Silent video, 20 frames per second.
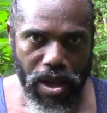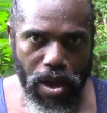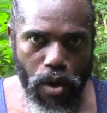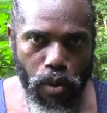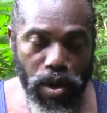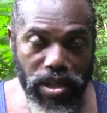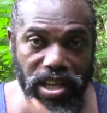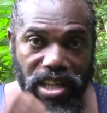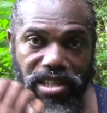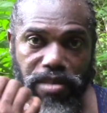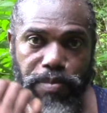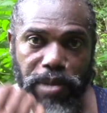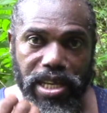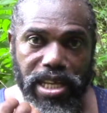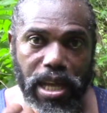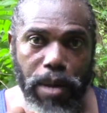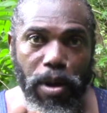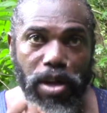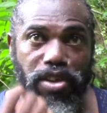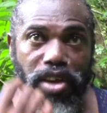which is
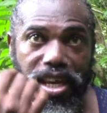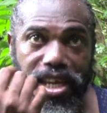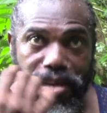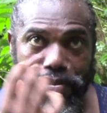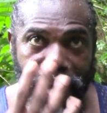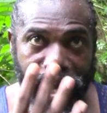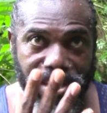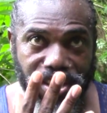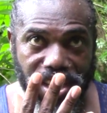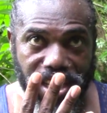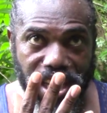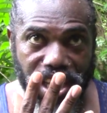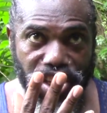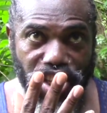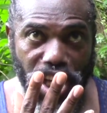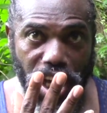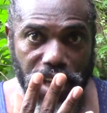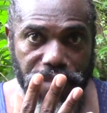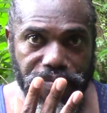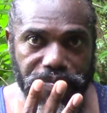speaking about your
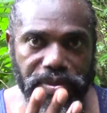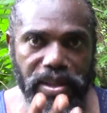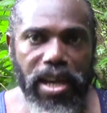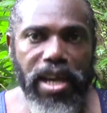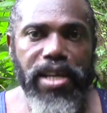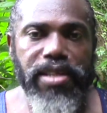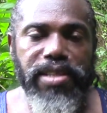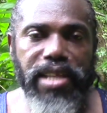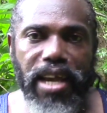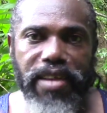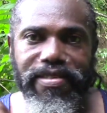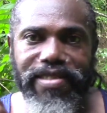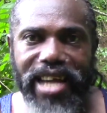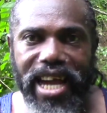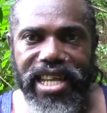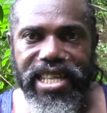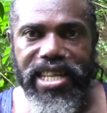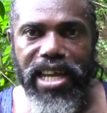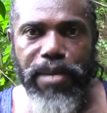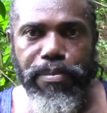imagination, there isn't
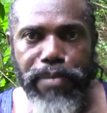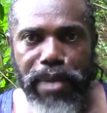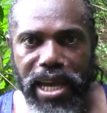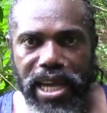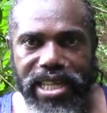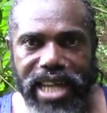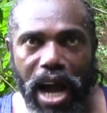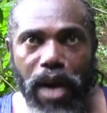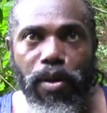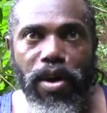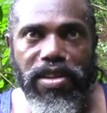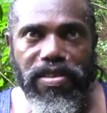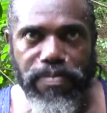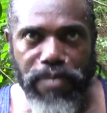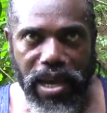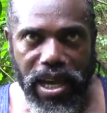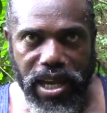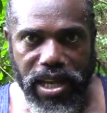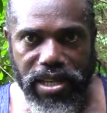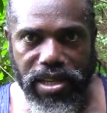anything made that was
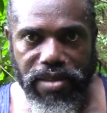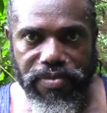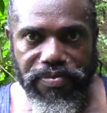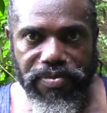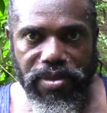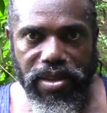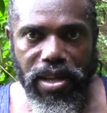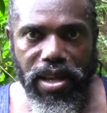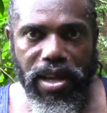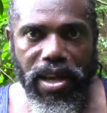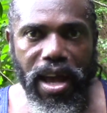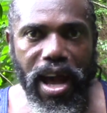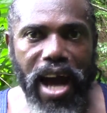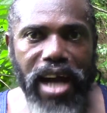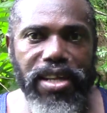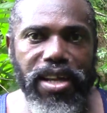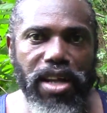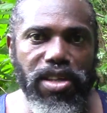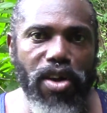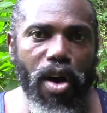made,
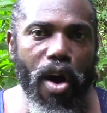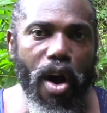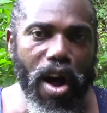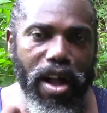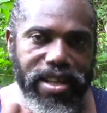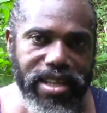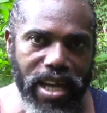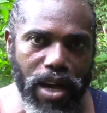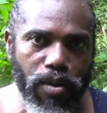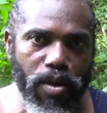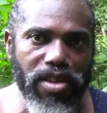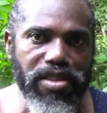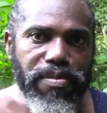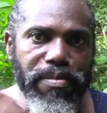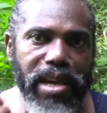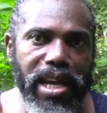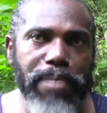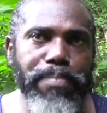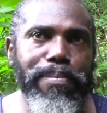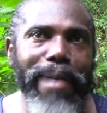and that all thing was
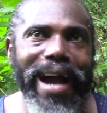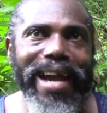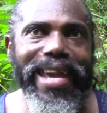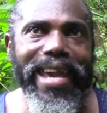made by